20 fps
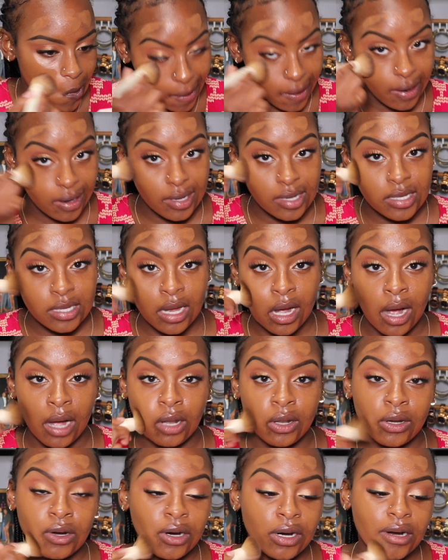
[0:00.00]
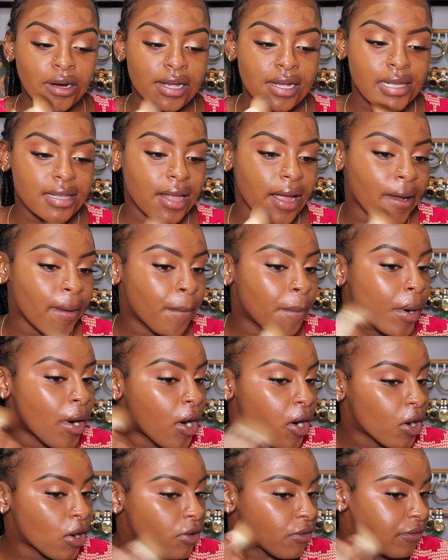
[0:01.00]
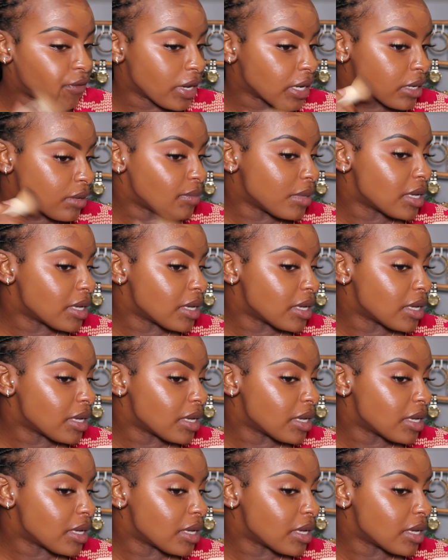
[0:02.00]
And this color is like perfect.